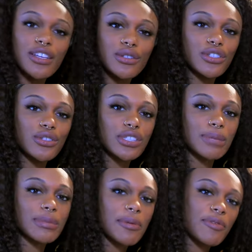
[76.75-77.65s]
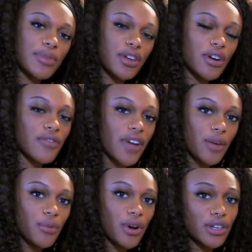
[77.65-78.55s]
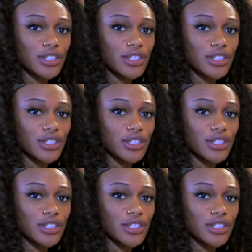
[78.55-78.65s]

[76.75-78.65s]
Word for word: you should use some type of purified water.